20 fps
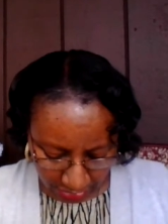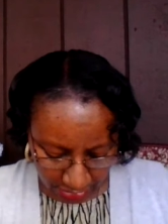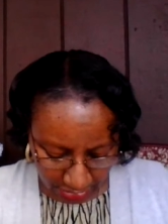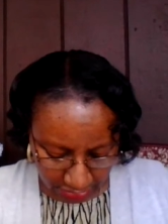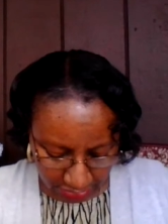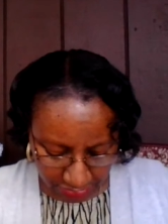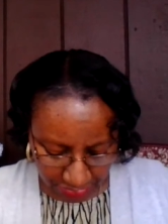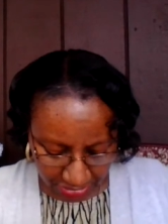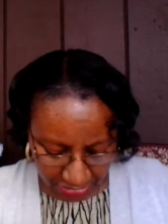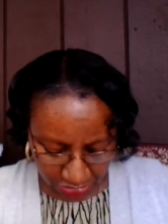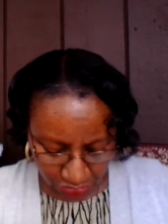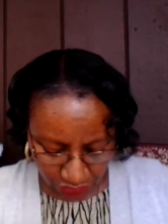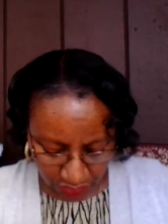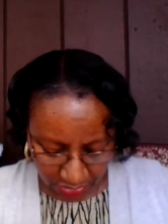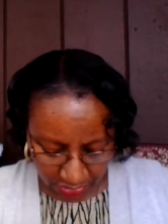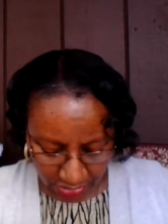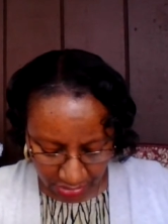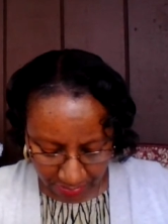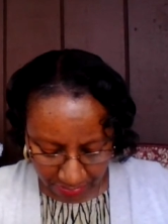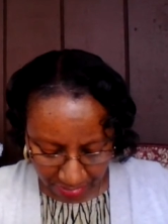He's my
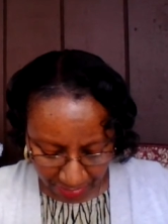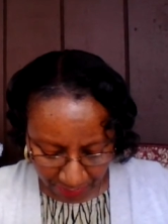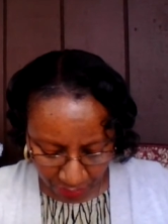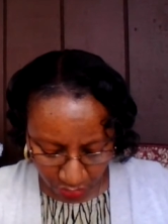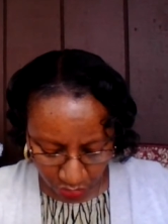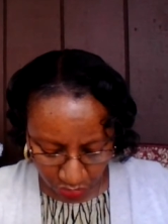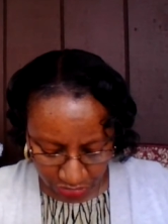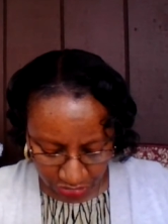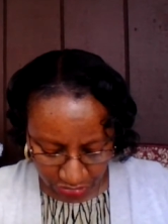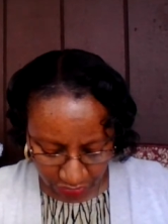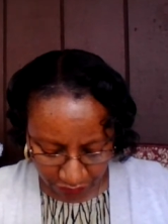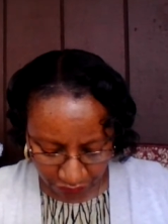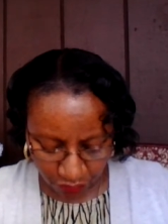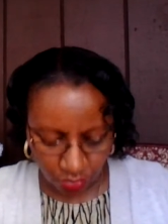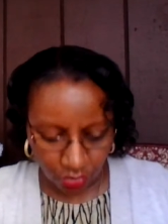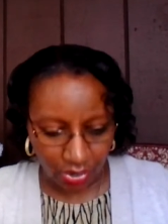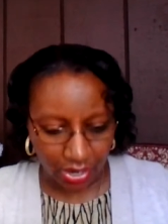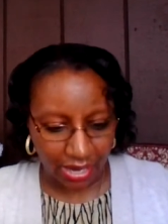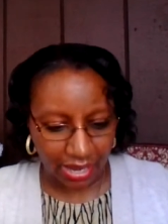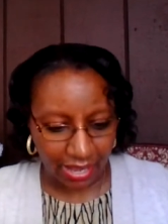strength and my portion
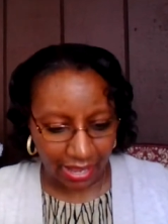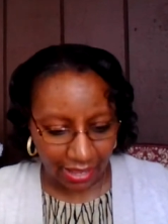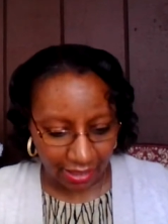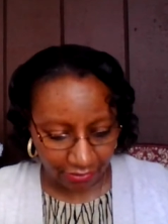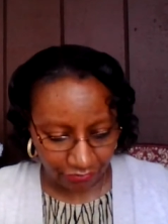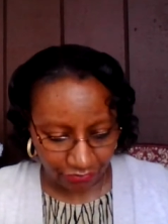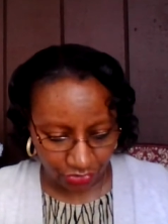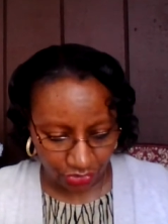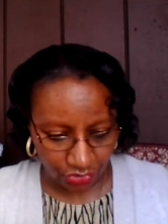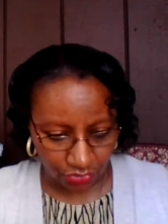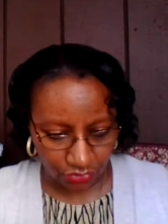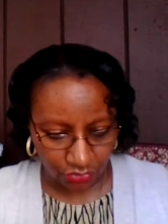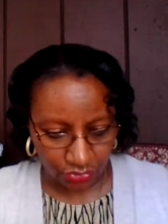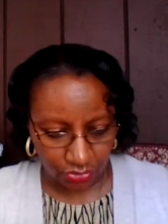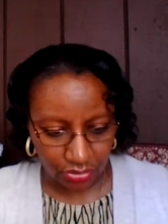forever.